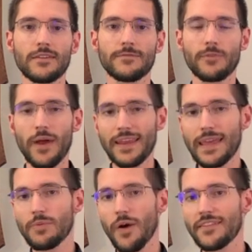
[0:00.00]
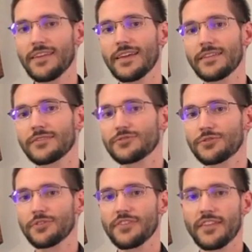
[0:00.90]
For when he was in
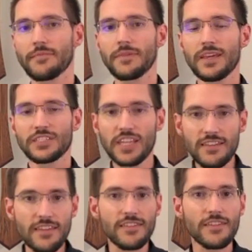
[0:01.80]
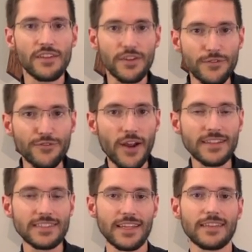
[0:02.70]
Jerusalem, Jesus
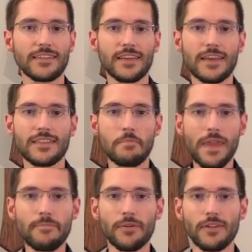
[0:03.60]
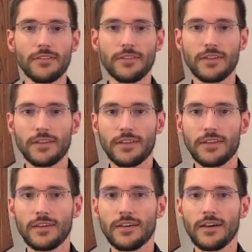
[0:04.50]
confronted the people
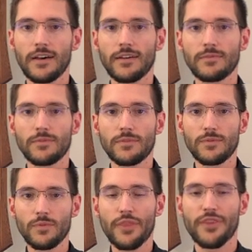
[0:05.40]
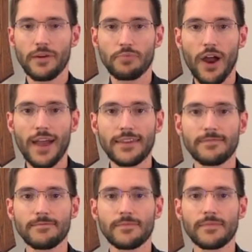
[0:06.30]
with their pride.
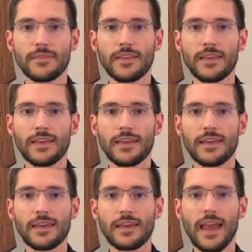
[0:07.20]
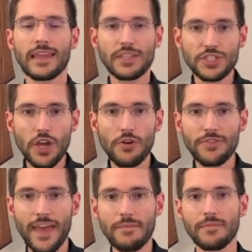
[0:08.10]
And he
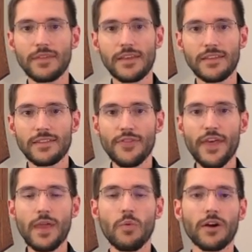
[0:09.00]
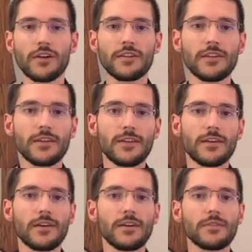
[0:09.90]
showed them that they were
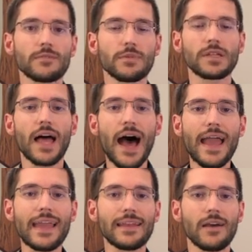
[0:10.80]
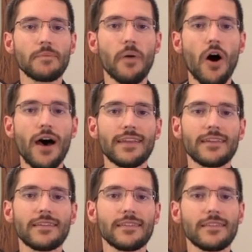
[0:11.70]
relying
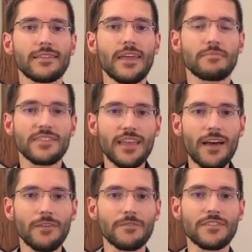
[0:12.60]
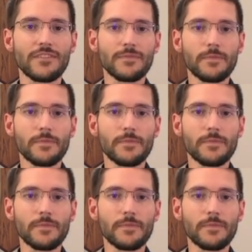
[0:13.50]
upon themselves,